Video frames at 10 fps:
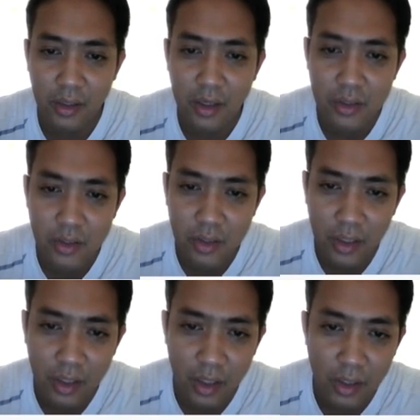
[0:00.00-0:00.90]
it's
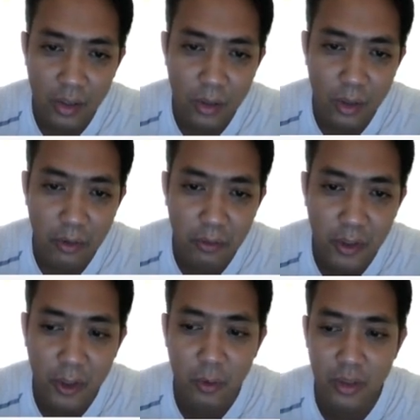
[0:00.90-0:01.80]
gonna
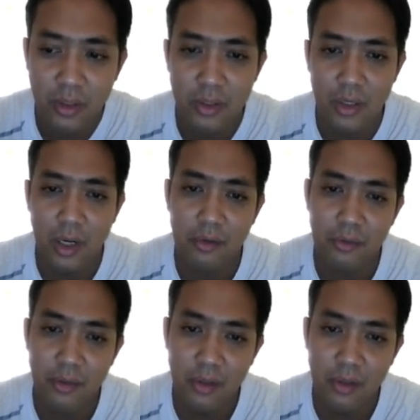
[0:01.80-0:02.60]
interfere with the shaft.